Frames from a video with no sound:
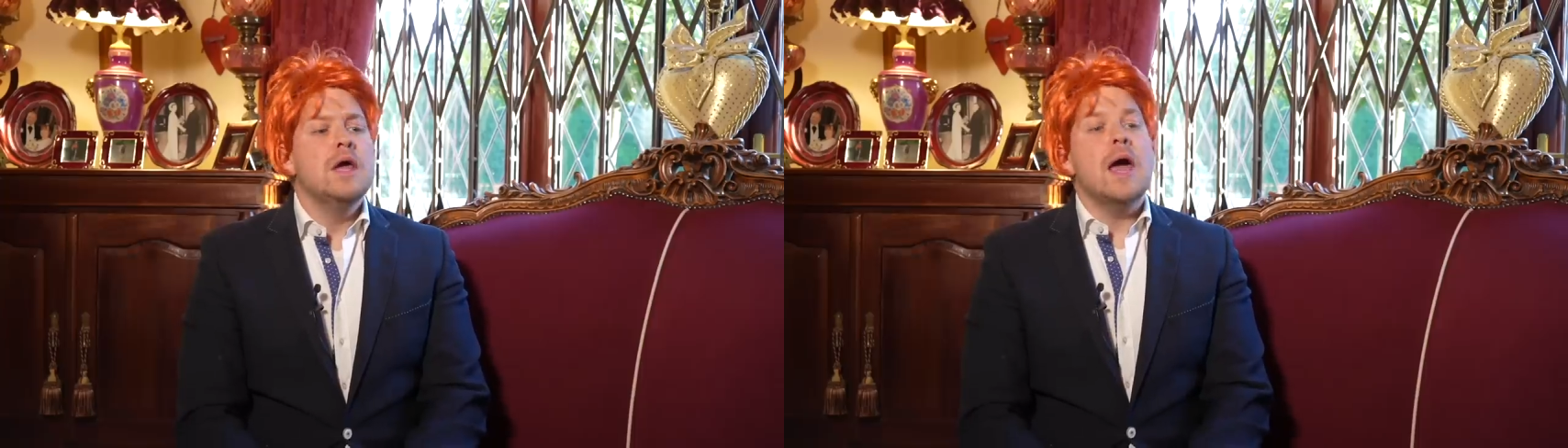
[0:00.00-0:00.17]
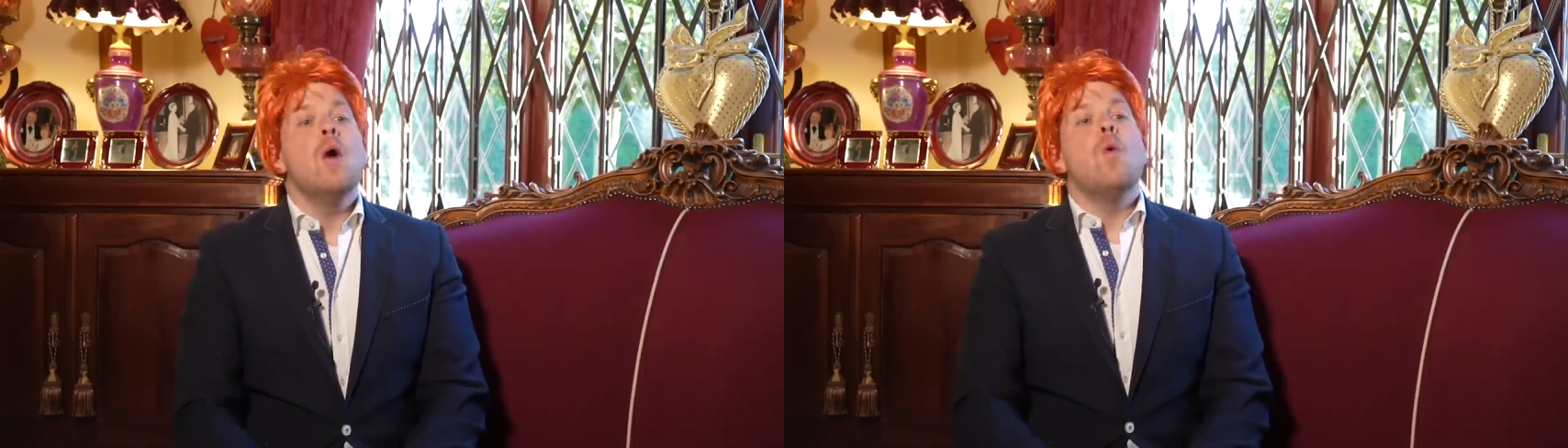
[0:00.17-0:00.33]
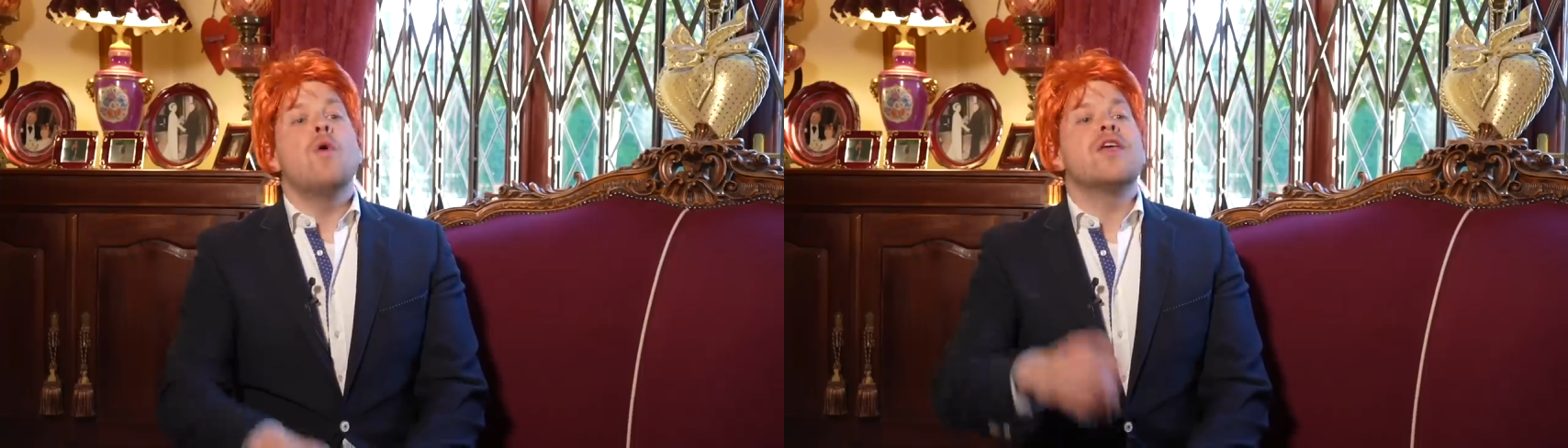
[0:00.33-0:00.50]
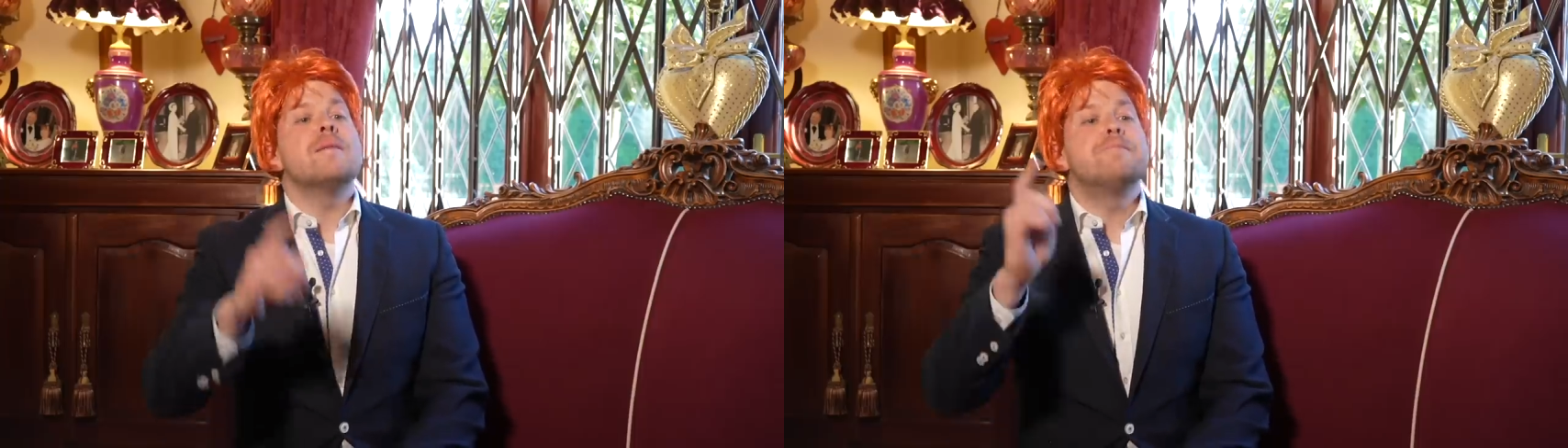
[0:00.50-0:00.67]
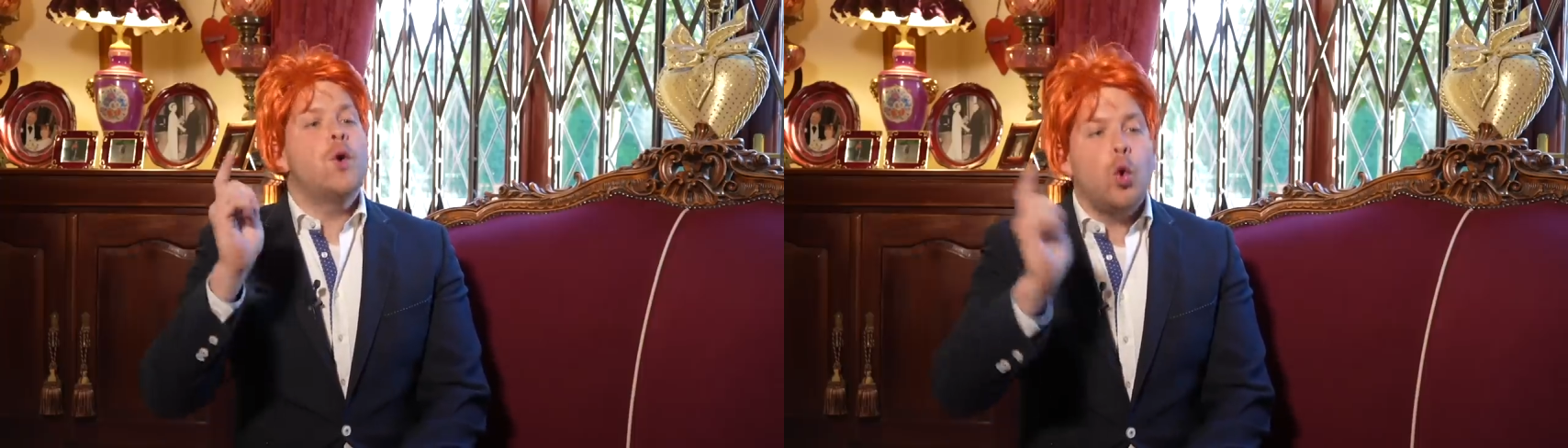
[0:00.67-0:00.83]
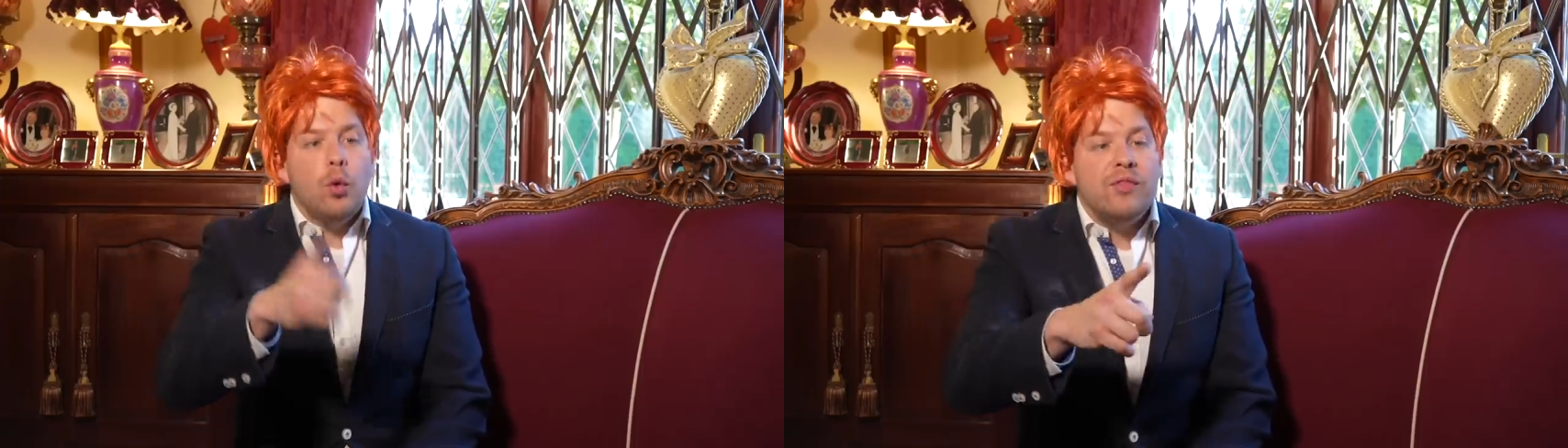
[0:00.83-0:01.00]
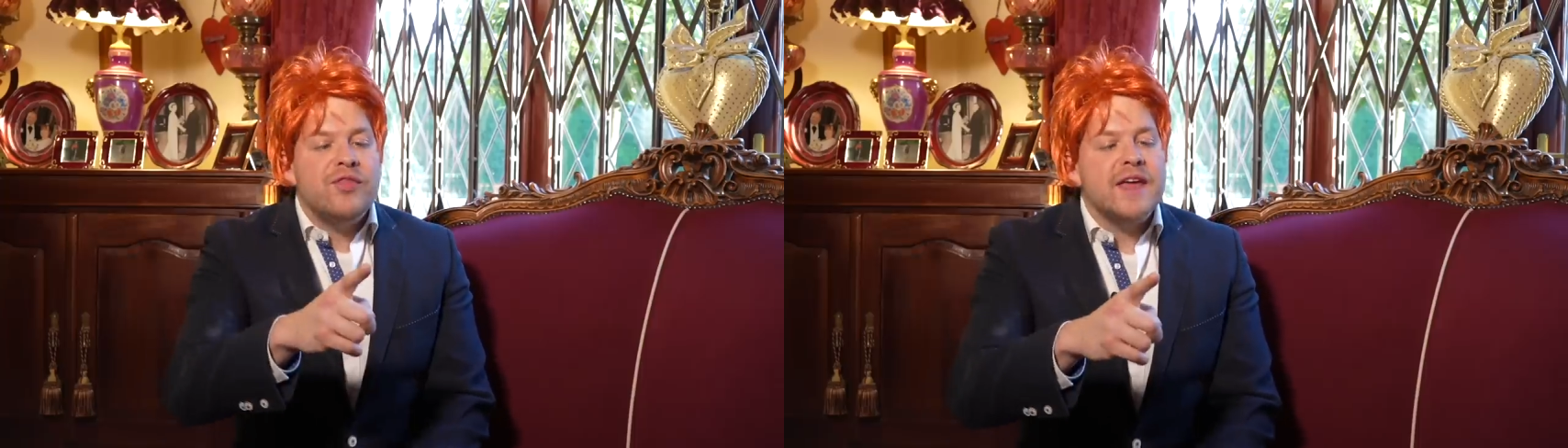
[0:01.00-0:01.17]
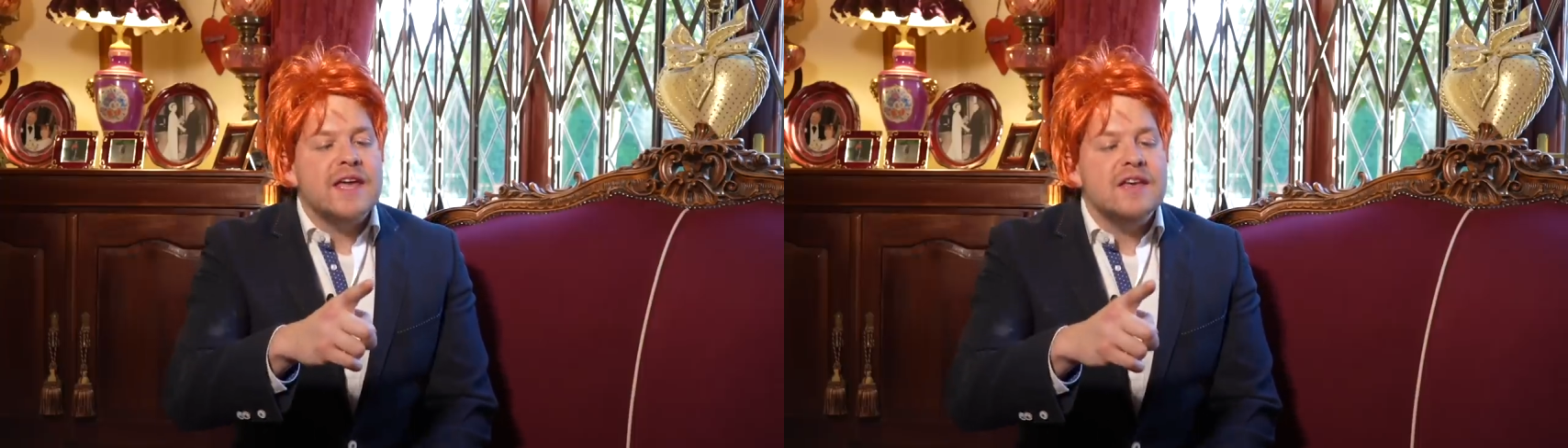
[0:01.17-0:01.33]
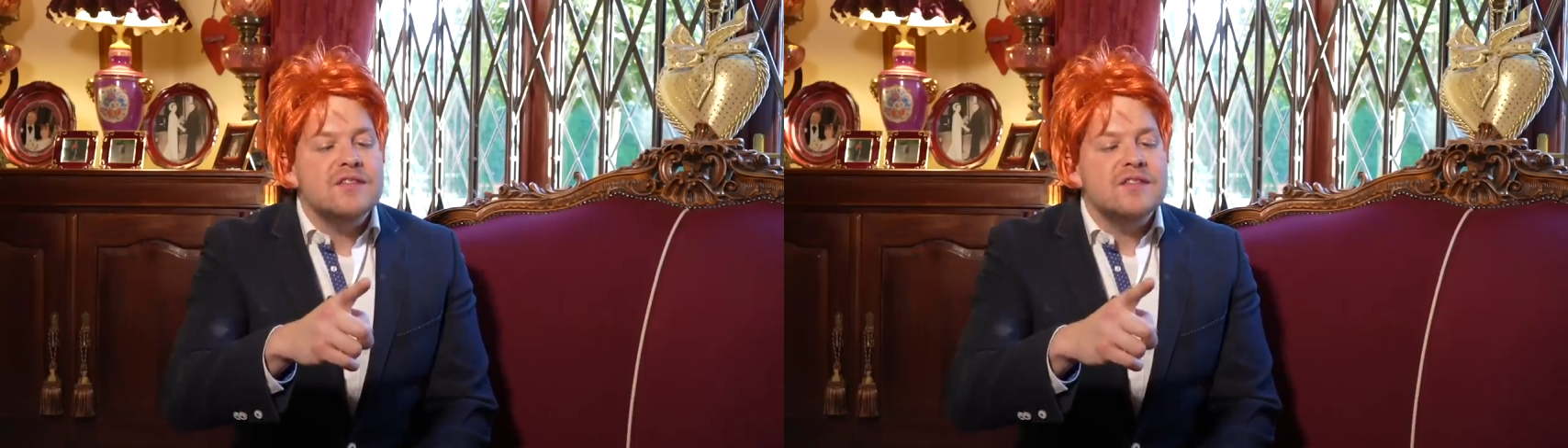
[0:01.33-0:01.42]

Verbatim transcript: Yeah, well, the important thing